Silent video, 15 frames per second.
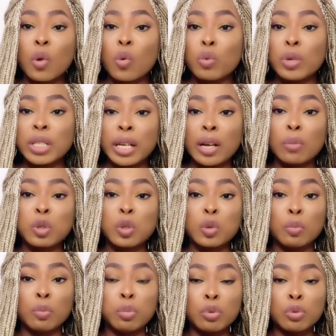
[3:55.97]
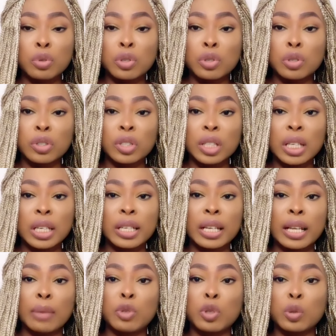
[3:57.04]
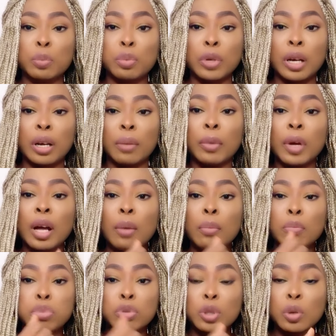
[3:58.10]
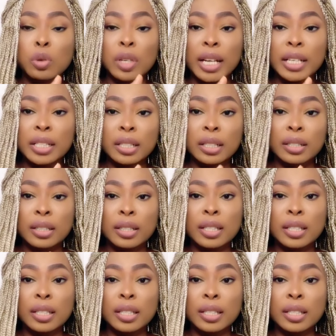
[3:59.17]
which helps to boost your skin, helps to boost collagen in the